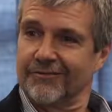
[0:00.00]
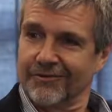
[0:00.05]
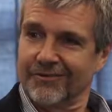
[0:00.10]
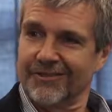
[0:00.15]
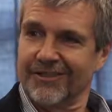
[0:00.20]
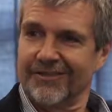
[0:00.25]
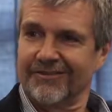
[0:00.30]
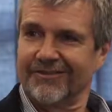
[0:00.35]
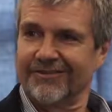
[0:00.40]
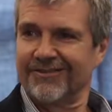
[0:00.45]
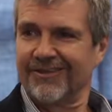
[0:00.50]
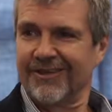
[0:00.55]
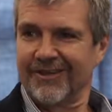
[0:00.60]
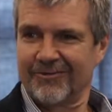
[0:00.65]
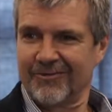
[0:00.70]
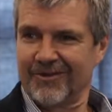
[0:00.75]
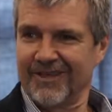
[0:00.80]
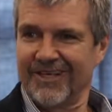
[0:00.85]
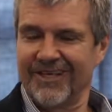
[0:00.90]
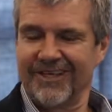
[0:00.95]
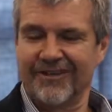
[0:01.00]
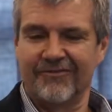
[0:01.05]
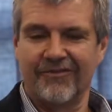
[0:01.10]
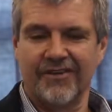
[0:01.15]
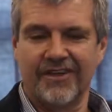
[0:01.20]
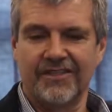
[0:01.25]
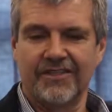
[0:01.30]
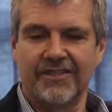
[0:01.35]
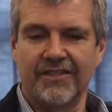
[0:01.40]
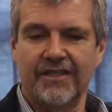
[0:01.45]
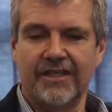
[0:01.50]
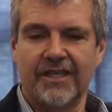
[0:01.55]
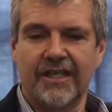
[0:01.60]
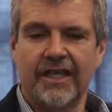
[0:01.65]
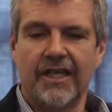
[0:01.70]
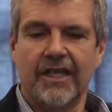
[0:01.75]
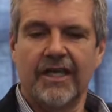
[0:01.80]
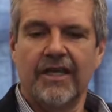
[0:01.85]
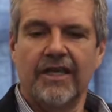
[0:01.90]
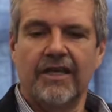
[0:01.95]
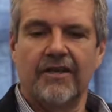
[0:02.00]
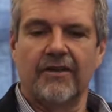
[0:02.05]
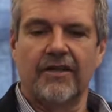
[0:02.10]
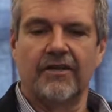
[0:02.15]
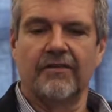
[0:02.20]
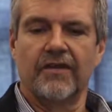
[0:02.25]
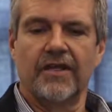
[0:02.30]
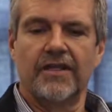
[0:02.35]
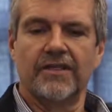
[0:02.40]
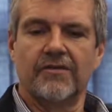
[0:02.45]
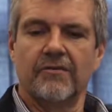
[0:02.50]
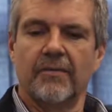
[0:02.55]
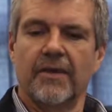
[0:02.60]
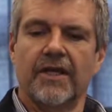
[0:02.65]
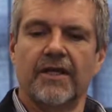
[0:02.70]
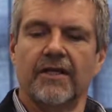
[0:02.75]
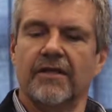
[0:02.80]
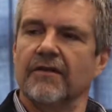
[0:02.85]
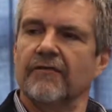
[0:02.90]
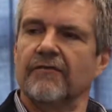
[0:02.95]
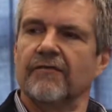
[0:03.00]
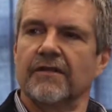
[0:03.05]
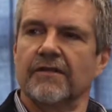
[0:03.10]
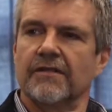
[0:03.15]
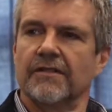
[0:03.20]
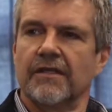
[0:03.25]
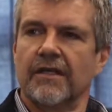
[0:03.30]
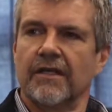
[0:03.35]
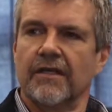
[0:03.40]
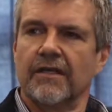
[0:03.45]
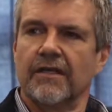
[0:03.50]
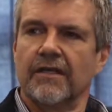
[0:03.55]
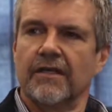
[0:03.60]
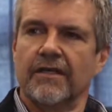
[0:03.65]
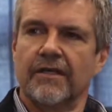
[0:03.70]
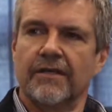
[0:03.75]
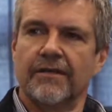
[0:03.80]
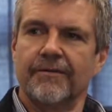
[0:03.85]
also, like we get innovation. And the end of the day is to make a difference. And